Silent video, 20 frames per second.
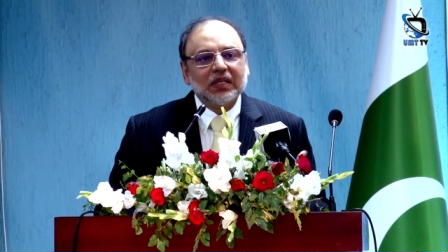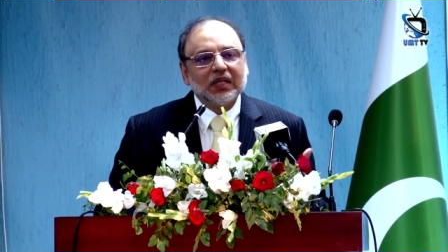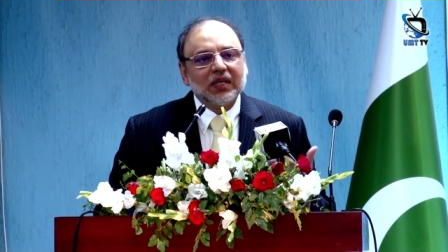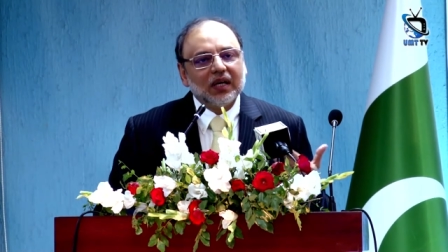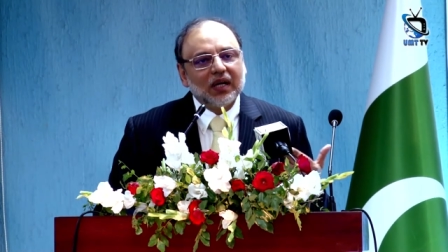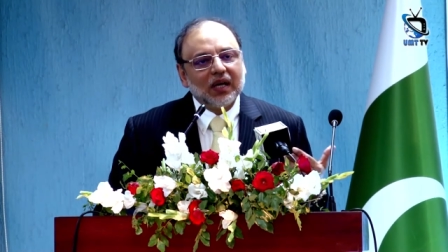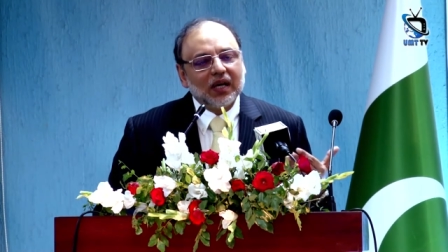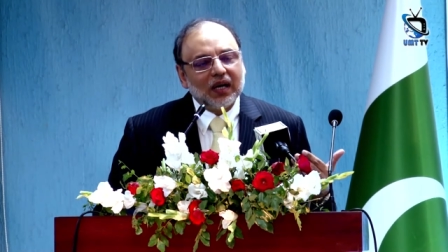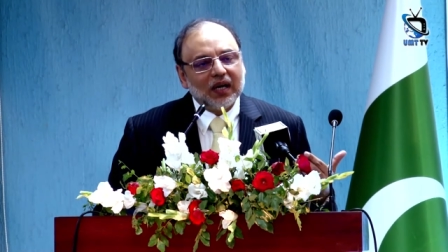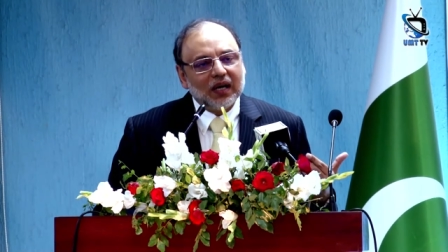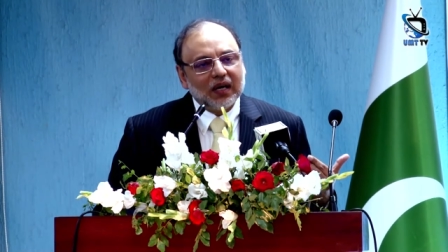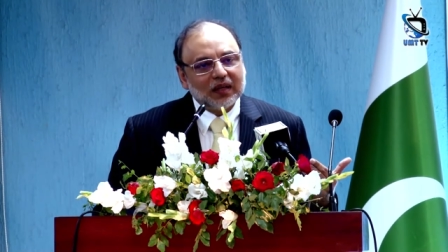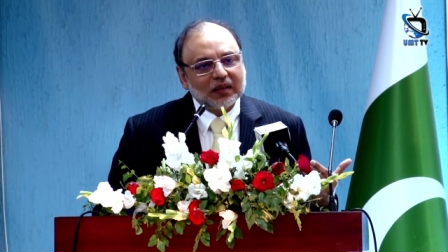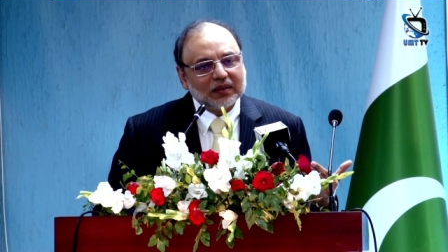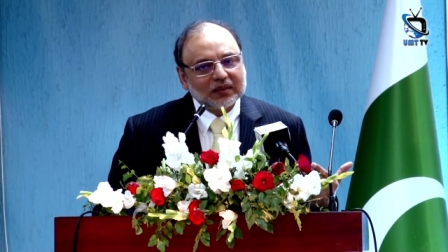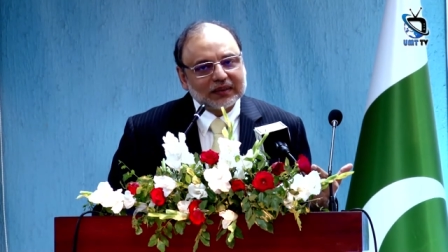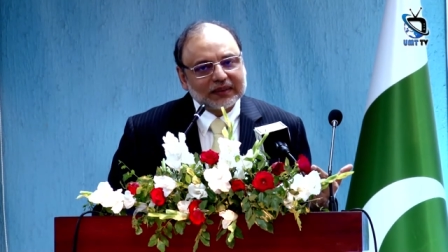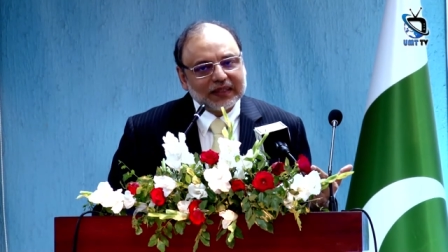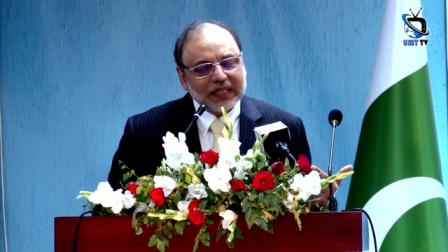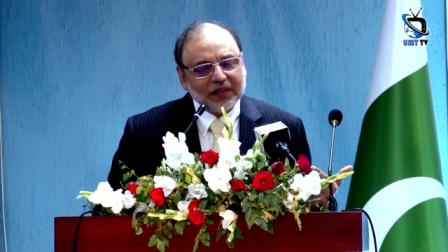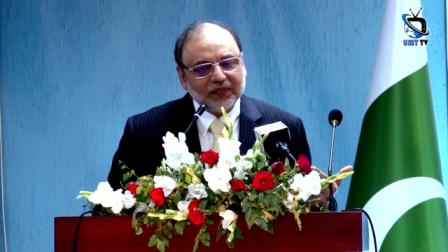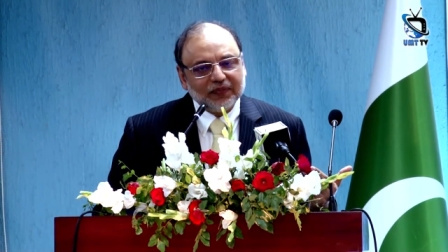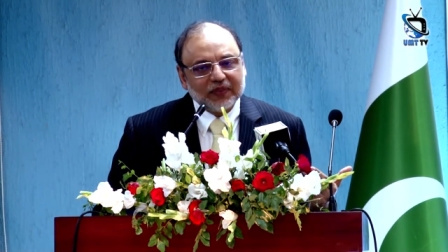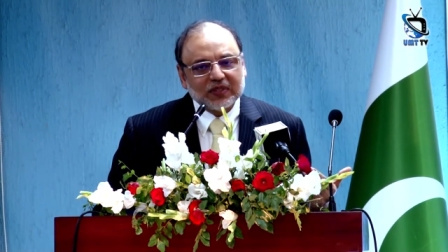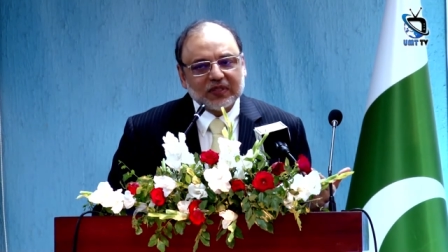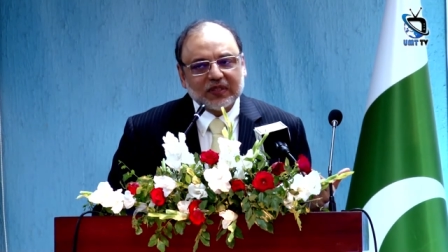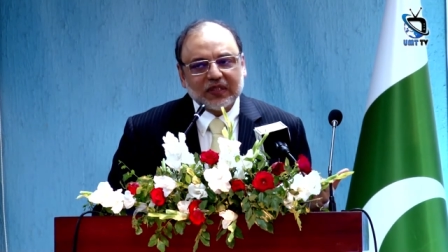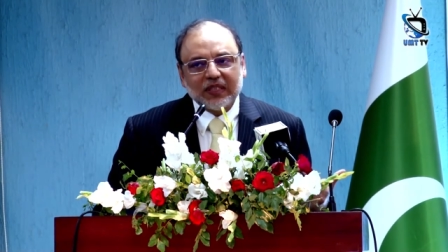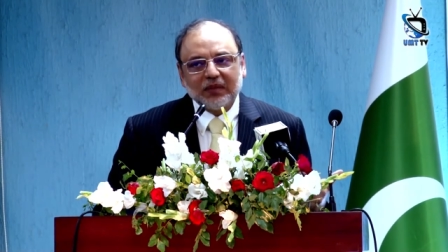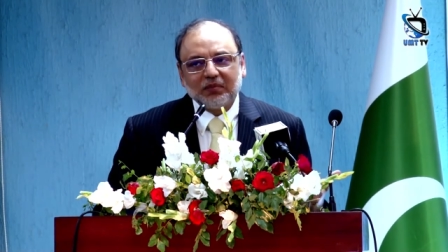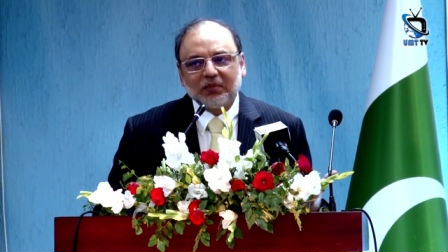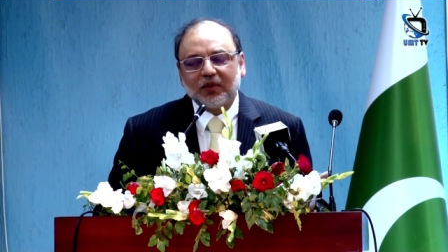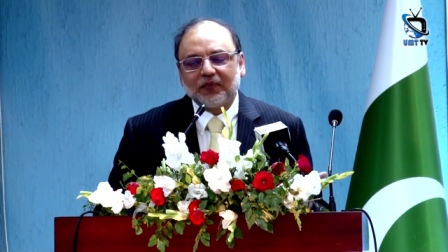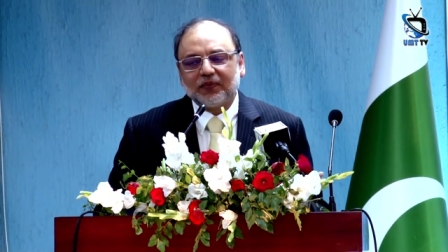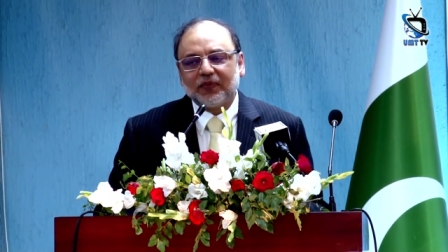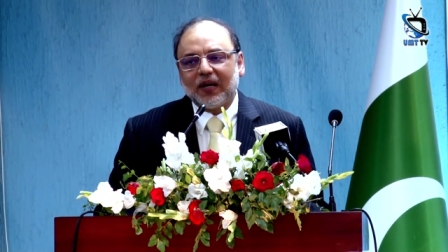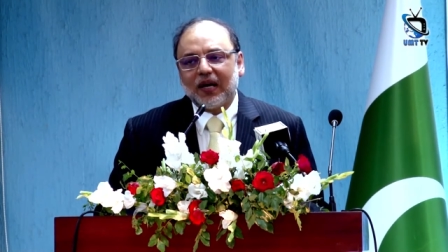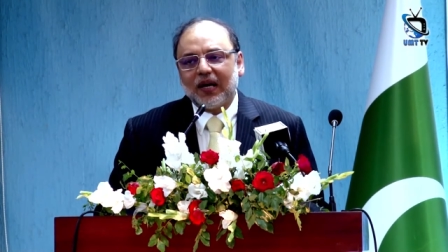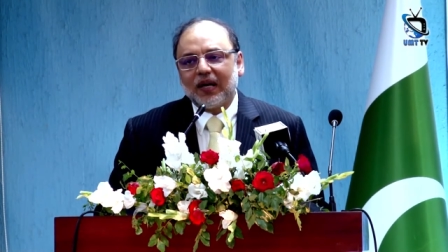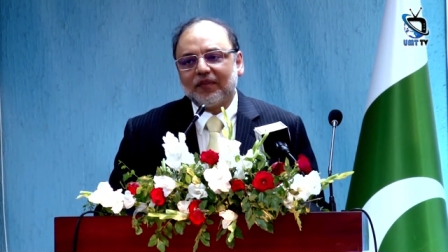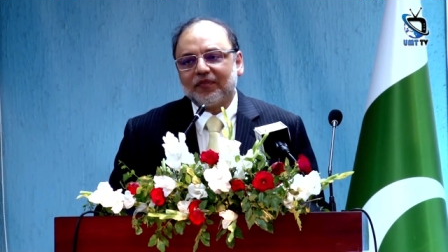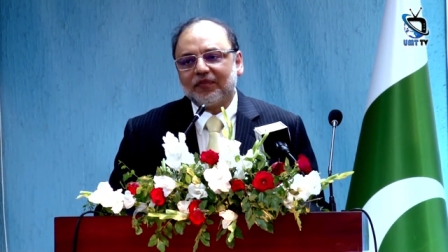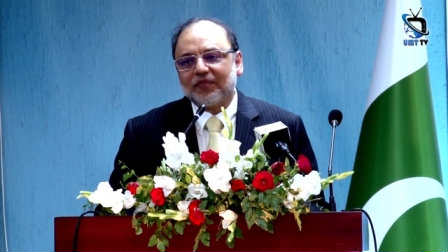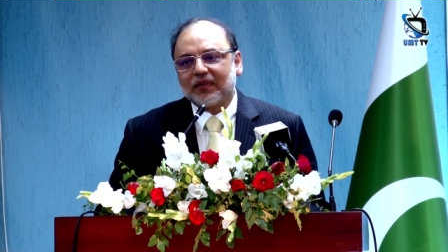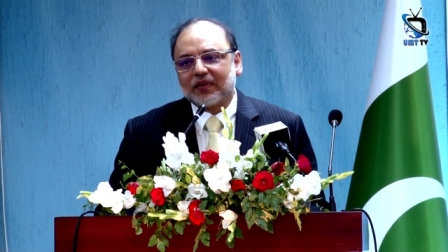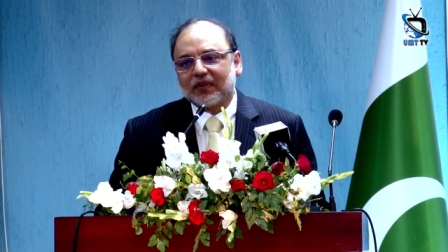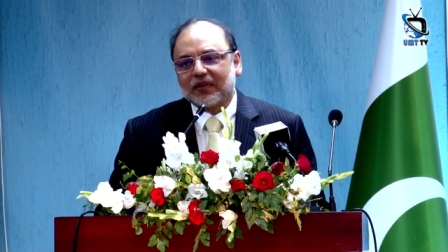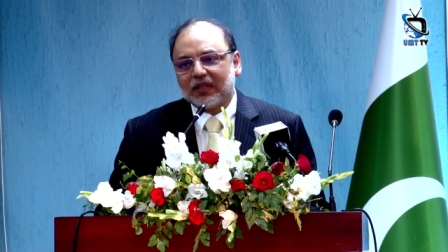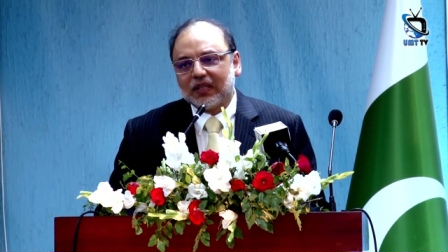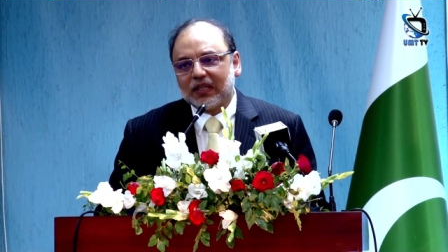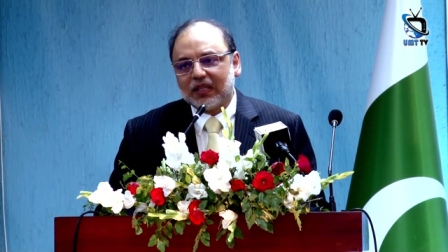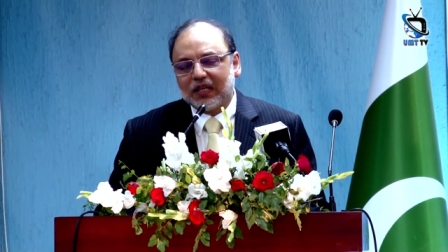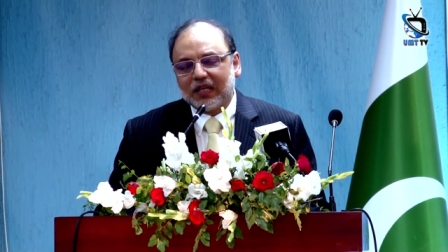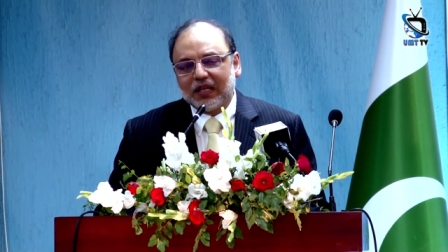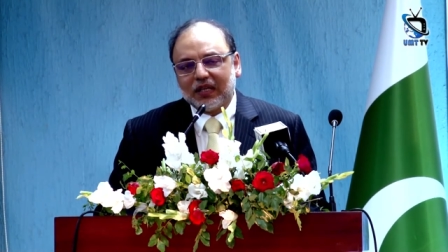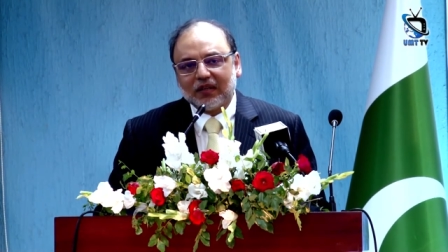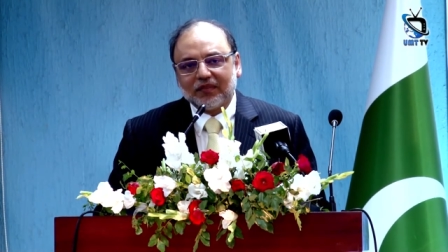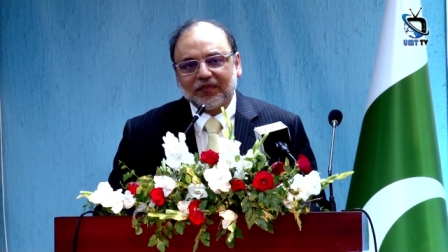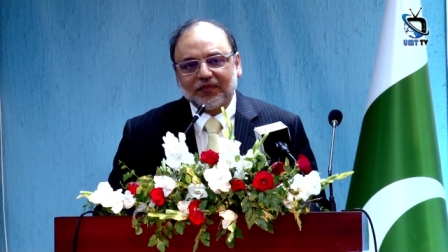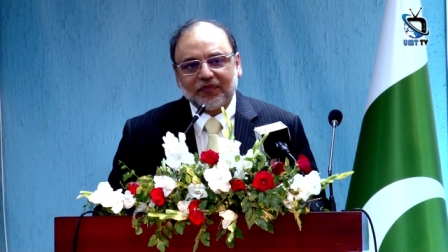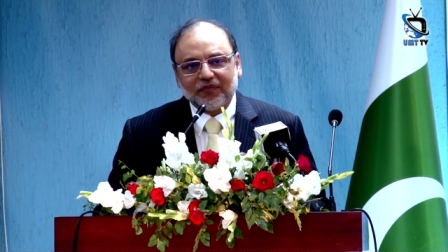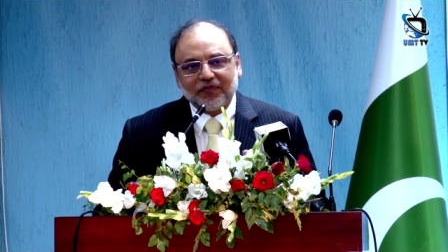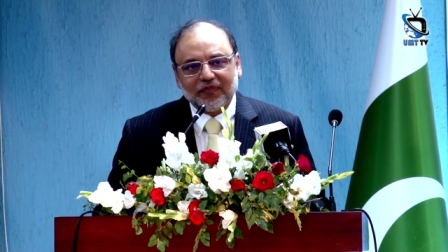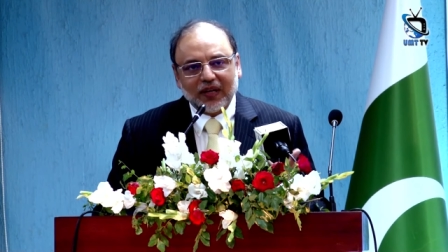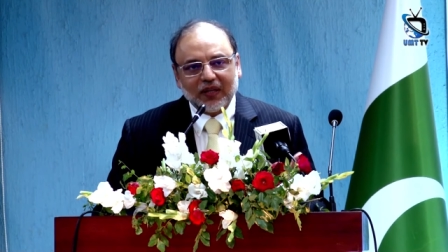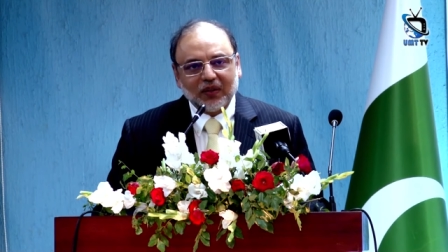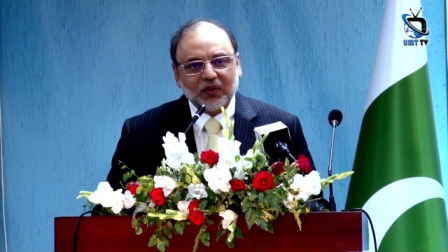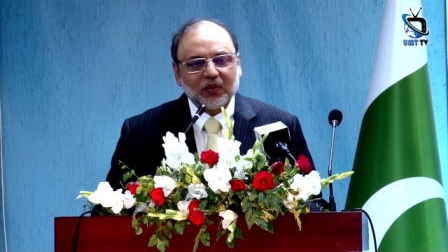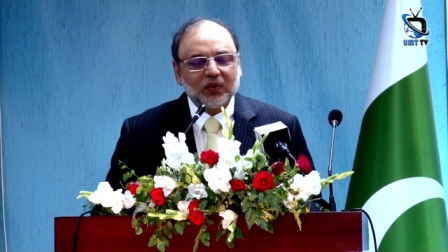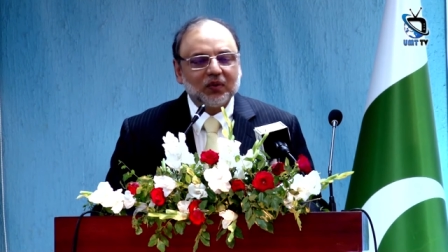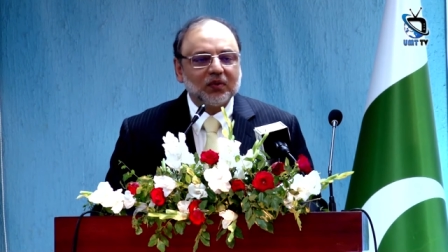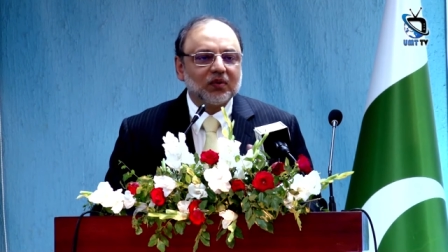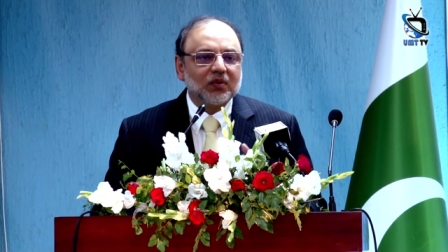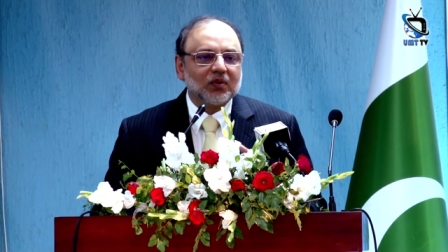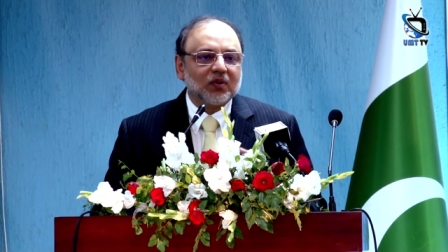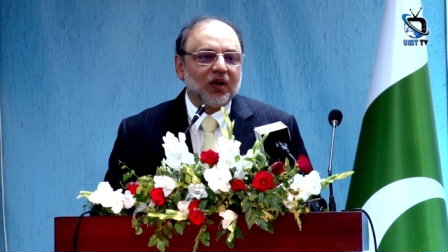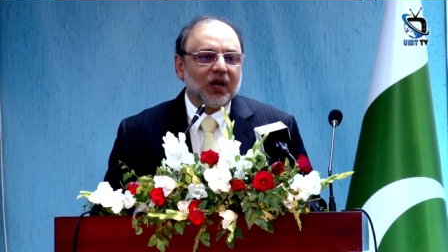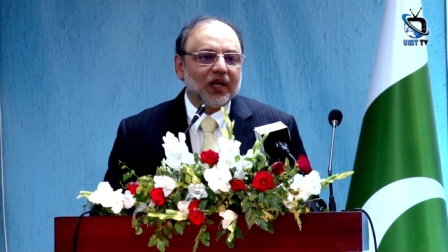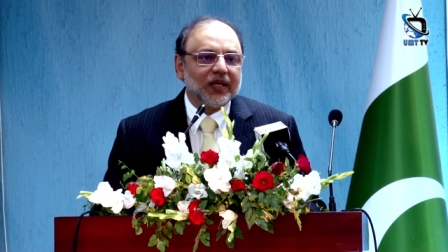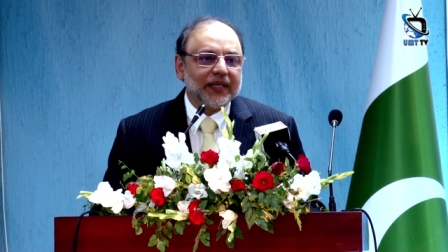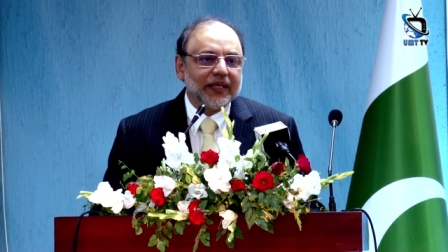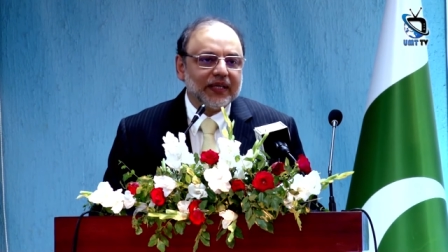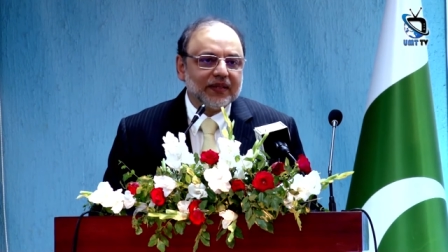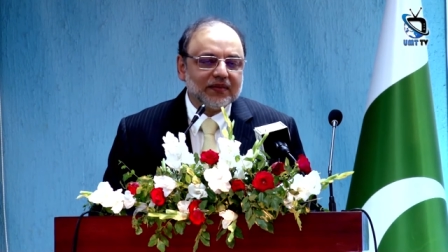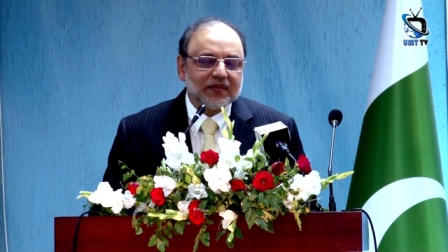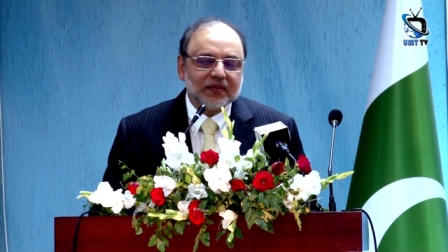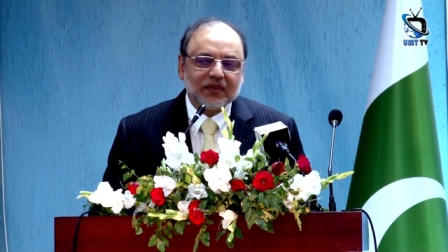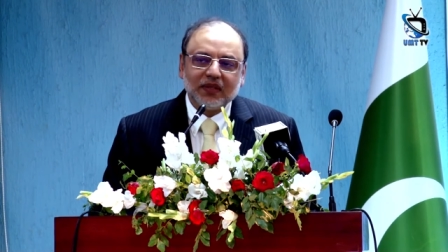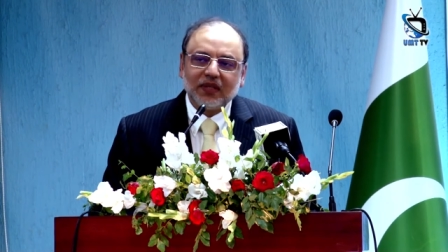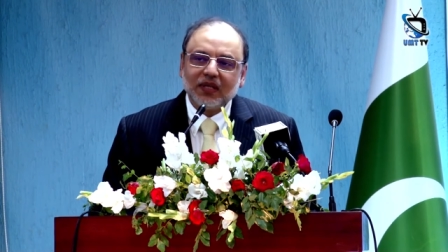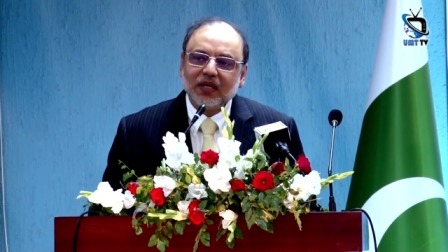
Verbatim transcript: uh, self-esteem of our uh, fellow colleagues,